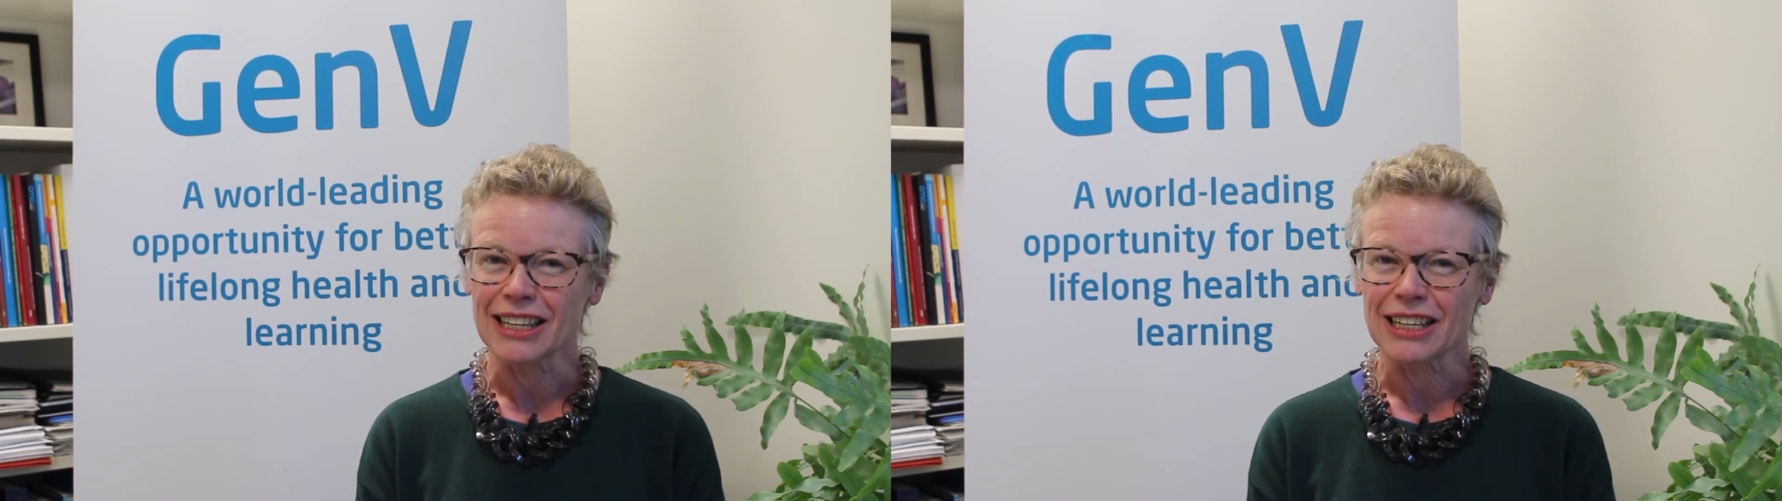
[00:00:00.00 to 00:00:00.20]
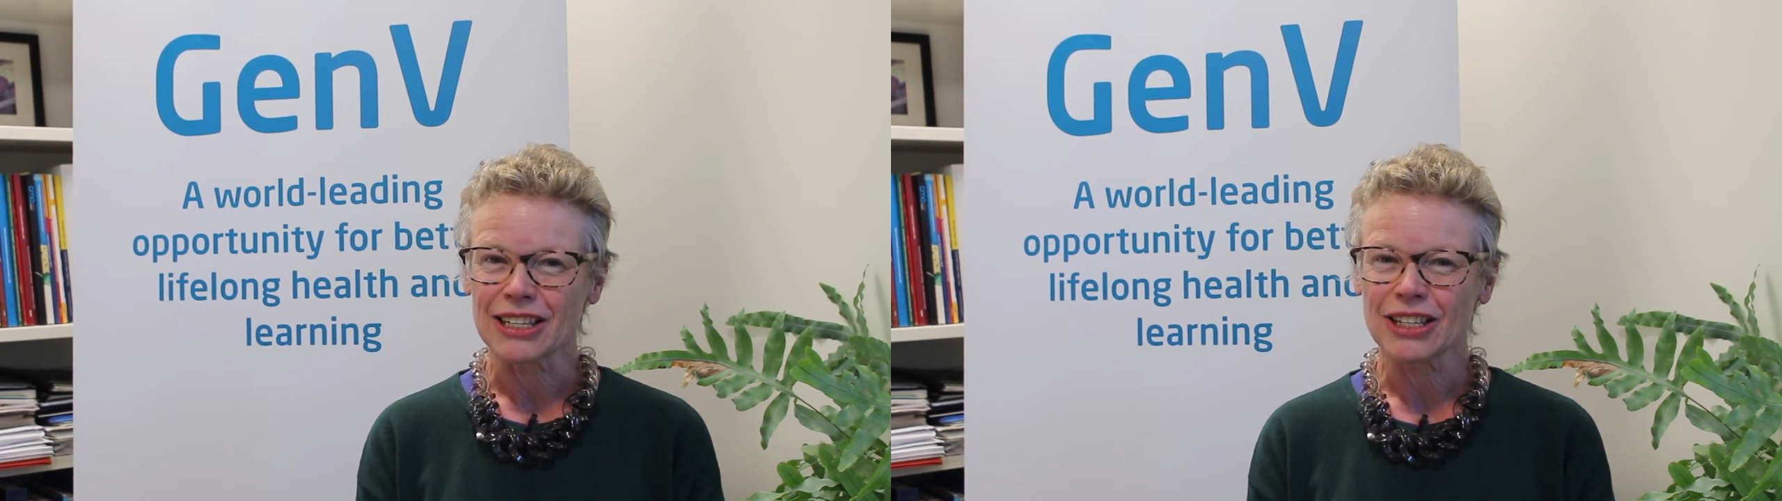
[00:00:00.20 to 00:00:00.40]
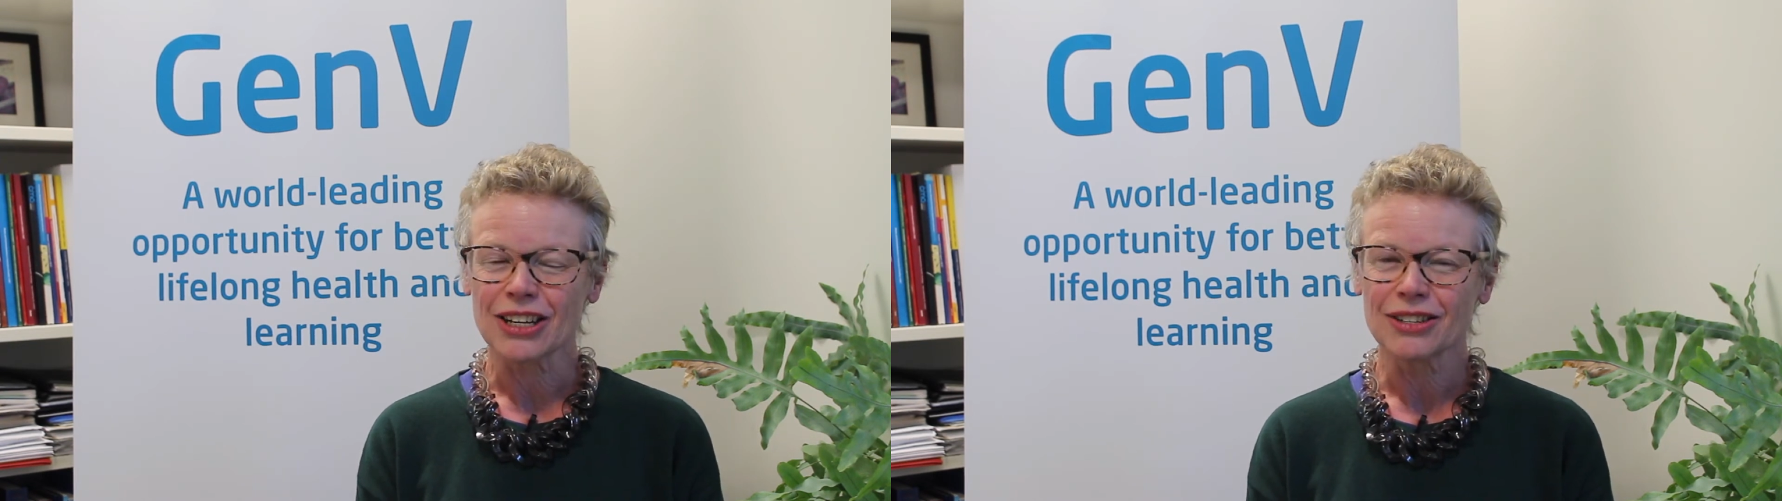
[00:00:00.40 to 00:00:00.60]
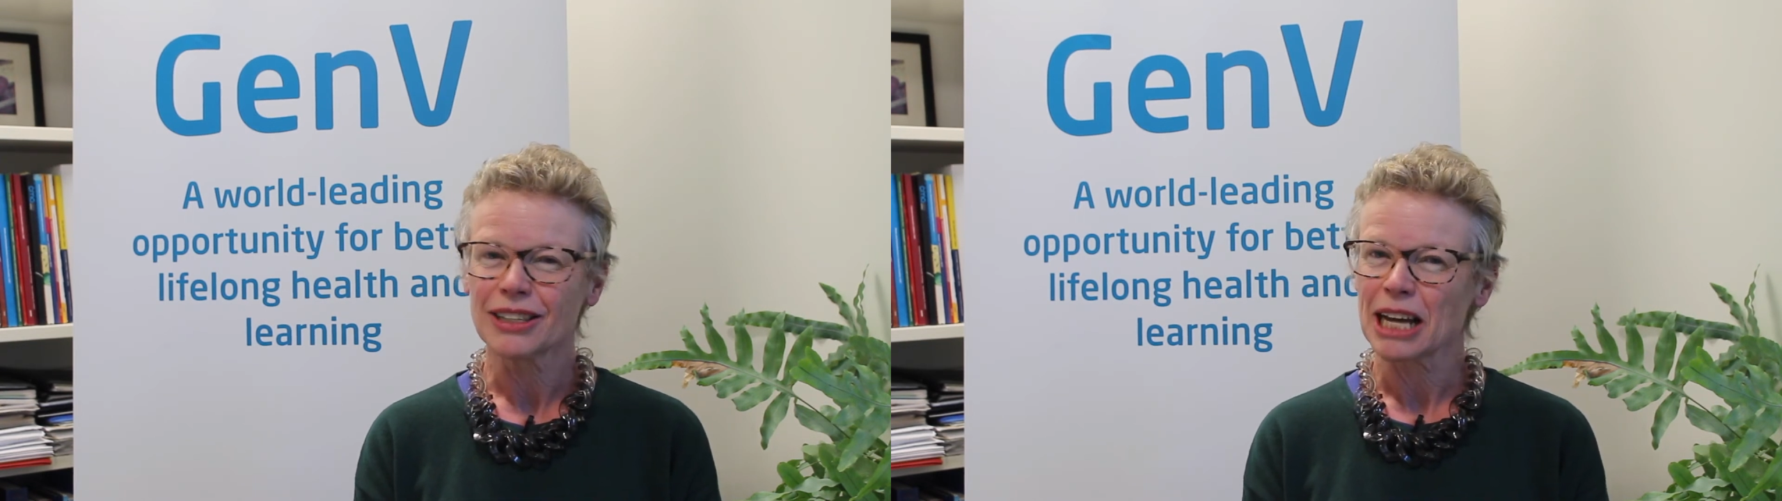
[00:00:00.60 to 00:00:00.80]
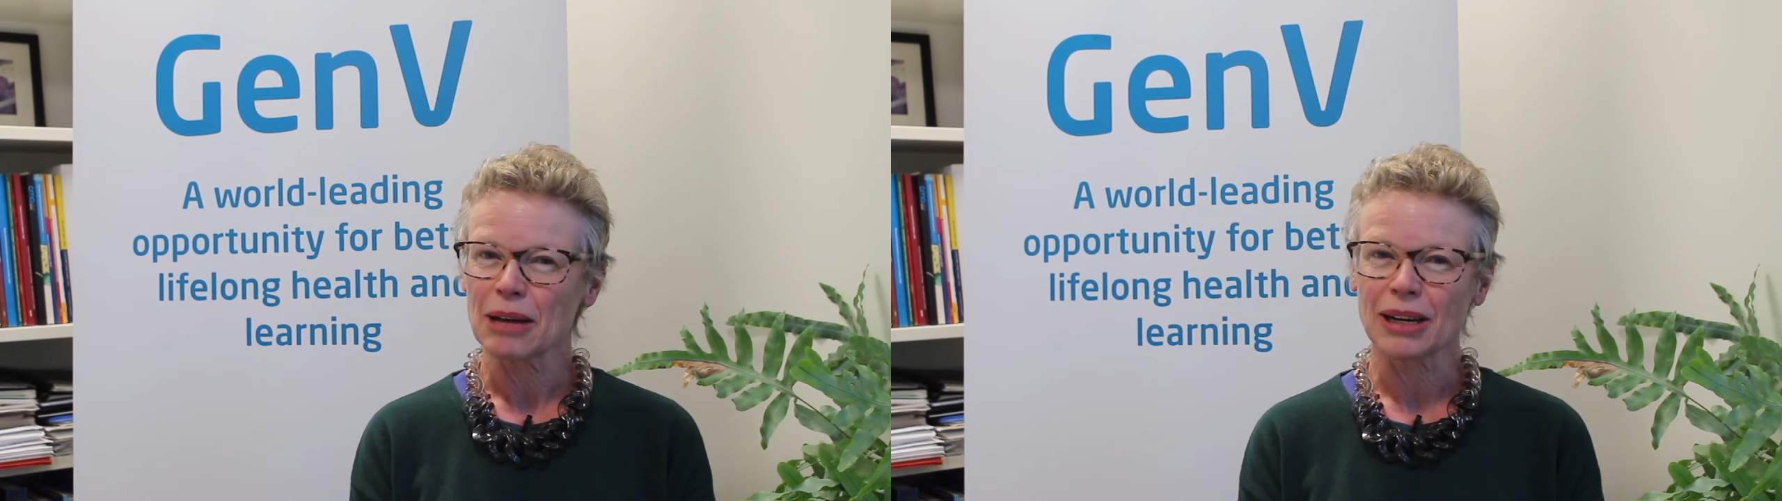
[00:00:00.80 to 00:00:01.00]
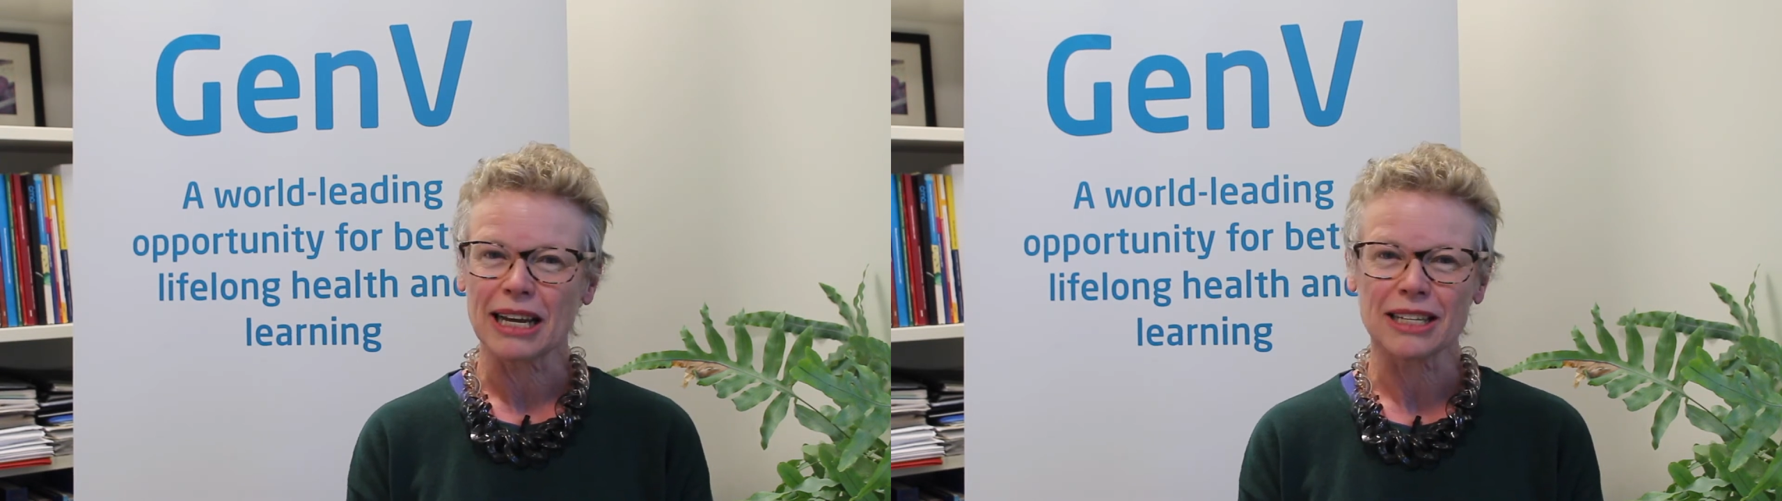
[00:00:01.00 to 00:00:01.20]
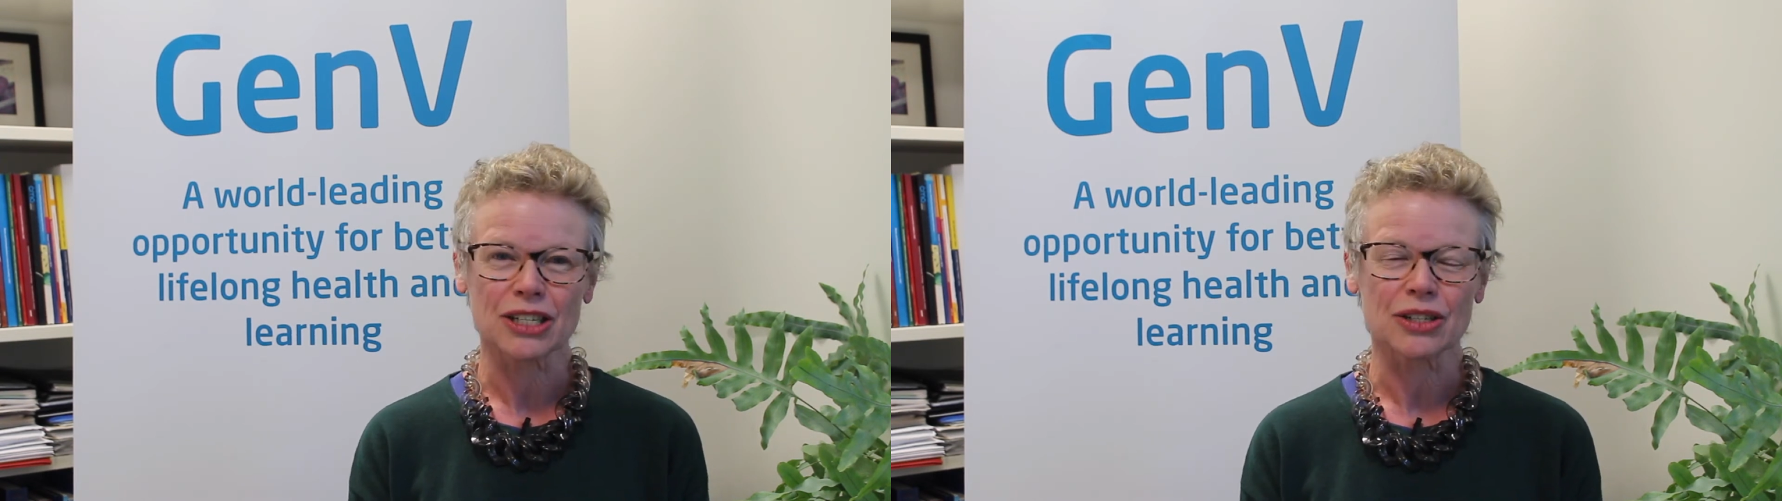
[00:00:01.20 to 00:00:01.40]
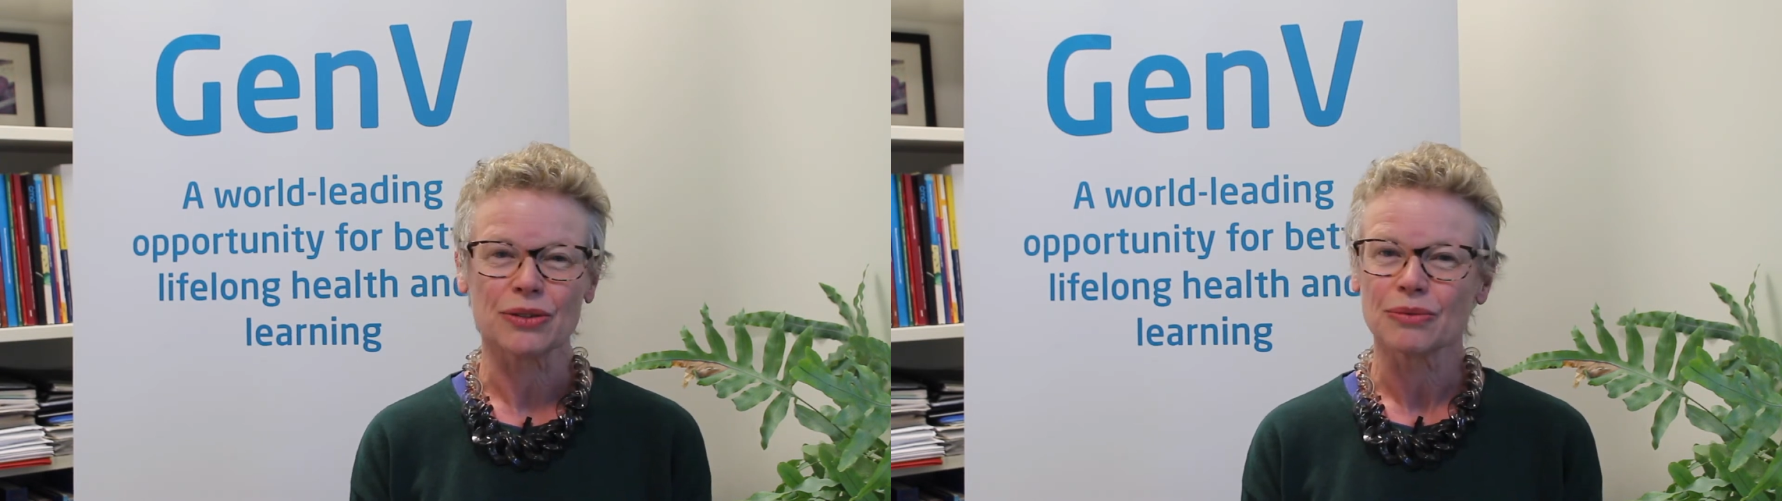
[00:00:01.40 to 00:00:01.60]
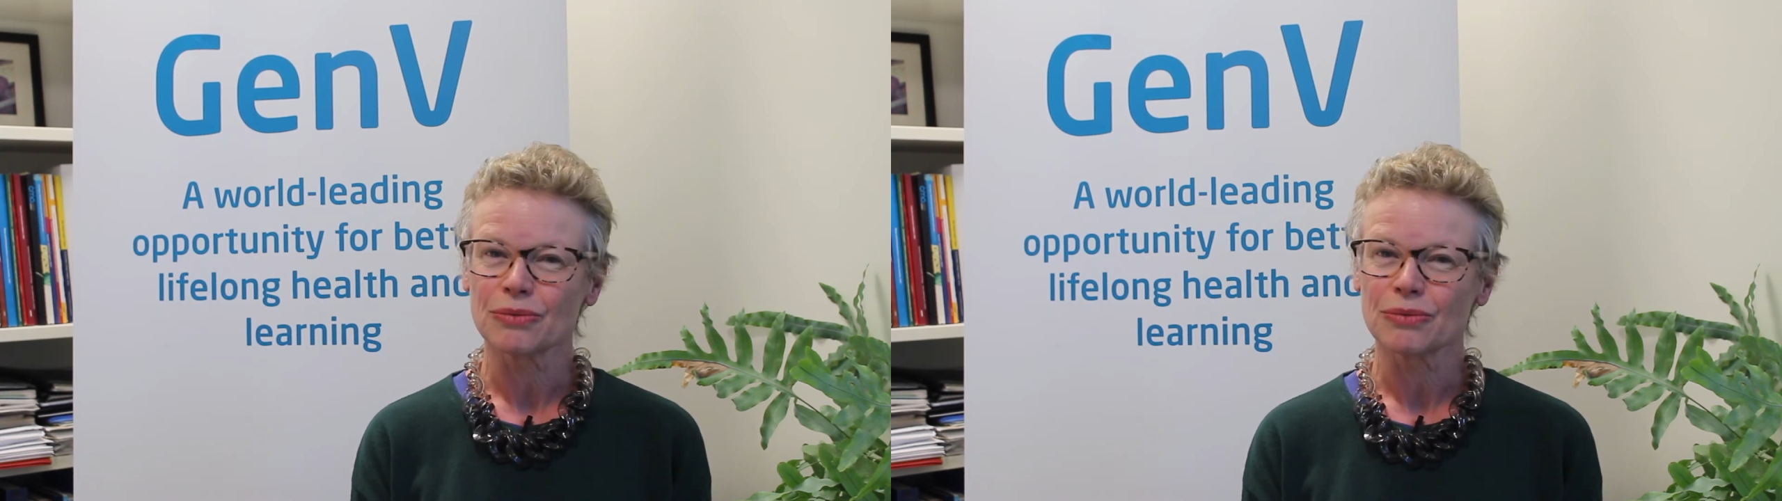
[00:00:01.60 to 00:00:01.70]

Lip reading: that it's going to enable us to